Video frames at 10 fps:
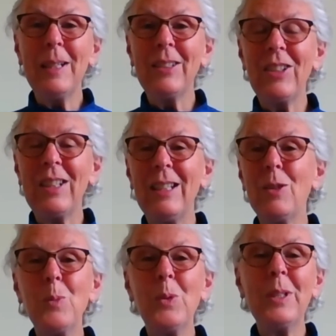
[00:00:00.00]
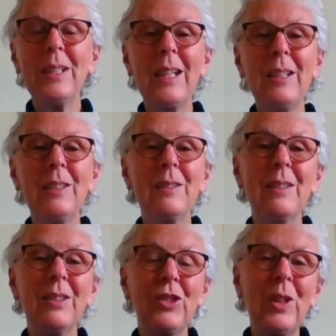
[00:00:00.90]
actually, or walking down the
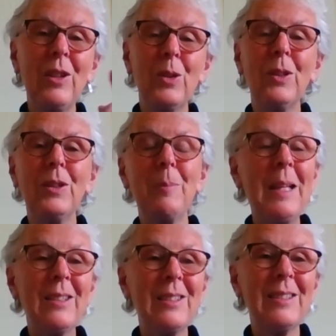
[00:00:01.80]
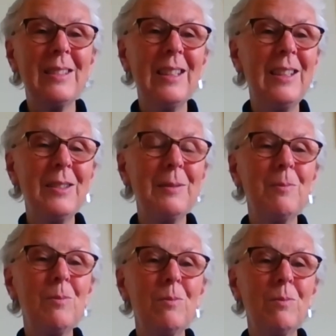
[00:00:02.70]
street or on the bus,
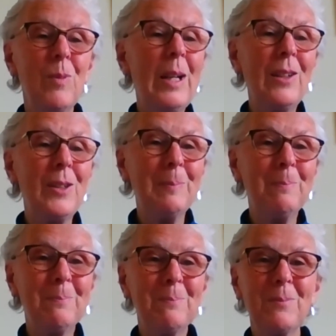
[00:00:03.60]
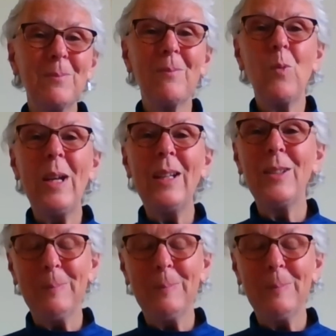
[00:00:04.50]
why not? Why not?